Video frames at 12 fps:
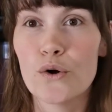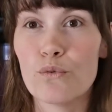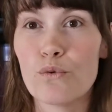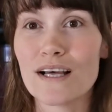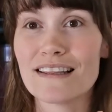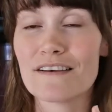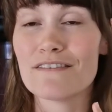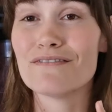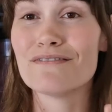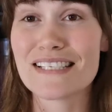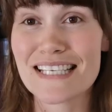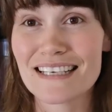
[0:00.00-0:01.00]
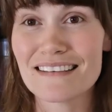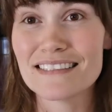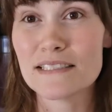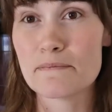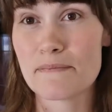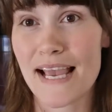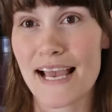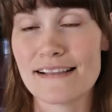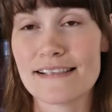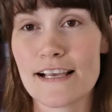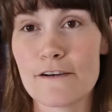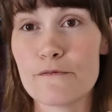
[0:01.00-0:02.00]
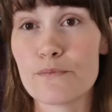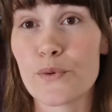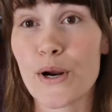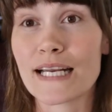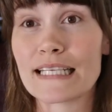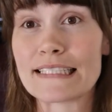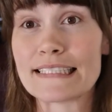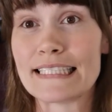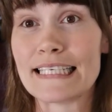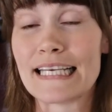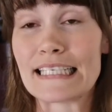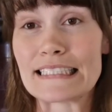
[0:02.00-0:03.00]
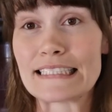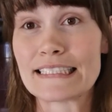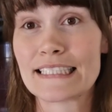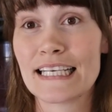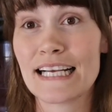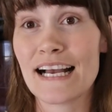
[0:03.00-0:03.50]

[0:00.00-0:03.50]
what the physical demands of pregnancy is?